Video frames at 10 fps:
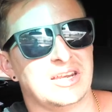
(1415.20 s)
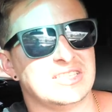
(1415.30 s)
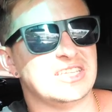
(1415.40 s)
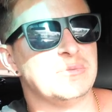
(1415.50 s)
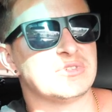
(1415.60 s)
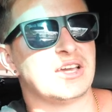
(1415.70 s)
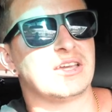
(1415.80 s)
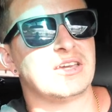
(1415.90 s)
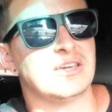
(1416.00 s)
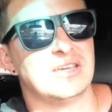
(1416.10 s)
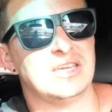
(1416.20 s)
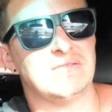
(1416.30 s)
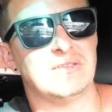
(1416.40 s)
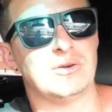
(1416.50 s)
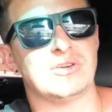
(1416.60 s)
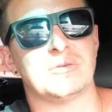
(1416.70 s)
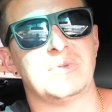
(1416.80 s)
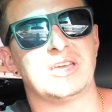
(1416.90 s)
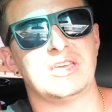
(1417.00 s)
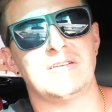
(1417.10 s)
and it seems like even though
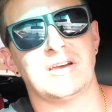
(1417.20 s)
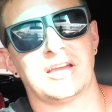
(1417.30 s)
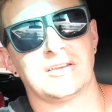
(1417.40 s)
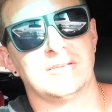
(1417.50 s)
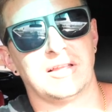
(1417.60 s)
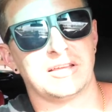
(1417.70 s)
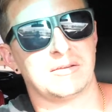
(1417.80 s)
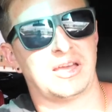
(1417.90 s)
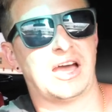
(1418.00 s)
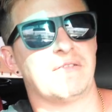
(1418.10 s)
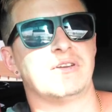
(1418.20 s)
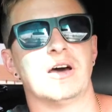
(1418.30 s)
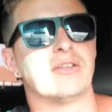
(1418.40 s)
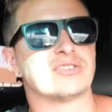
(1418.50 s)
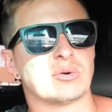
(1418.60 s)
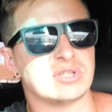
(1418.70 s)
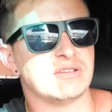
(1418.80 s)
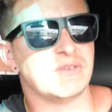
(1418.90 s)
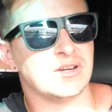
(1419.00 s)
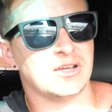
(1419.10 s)
I could like have another source
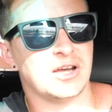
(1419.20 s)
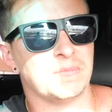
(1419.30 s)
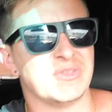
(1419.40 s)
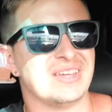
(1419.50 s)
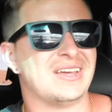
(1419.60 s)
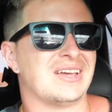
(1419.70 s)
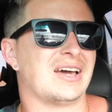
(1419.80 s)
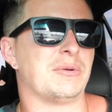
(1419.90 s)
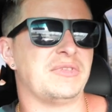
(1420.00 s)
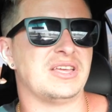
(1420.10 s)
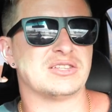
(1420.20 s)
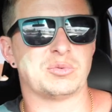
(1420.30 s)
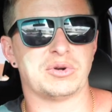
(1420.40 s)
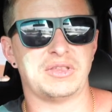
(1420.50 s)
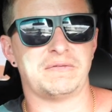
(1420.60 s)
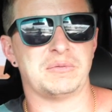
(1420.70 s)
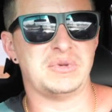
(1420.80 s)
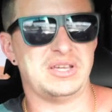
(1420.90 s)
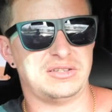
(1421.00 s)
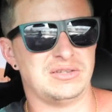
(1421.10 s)
of income, I don't think it's worth it for
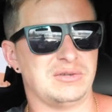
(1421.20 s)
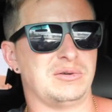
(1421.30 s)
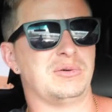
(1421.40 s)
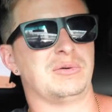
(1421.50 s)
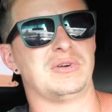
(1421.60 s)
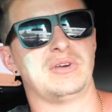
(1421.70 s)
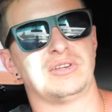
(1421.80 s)
me to